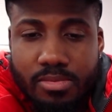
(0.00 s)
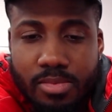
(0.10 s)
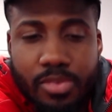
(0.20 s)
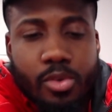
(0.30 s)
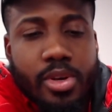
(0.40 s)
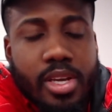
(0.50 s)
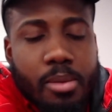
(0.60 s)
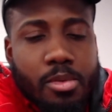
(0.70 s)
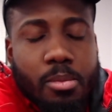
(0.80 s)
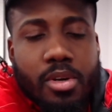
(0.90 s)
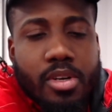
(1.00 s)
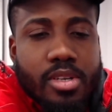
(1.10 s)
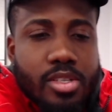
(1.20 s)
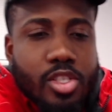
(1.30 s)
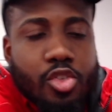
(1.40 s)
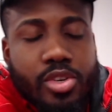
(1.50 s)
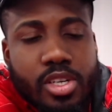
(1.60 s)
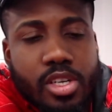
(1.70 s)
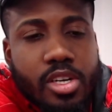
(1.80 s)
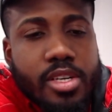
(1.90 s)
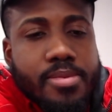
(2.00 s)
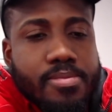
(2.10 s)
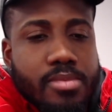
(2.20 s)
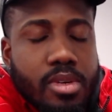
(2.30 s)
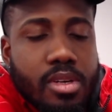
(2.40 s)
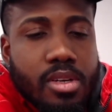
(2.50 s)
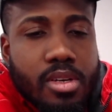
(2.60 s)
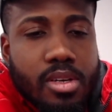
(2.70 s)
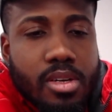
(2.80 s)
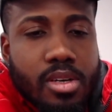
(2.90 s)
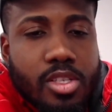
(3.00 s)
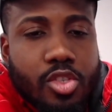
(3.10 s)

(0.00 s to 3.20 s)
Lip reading: before I came to America, I used to train a lot. I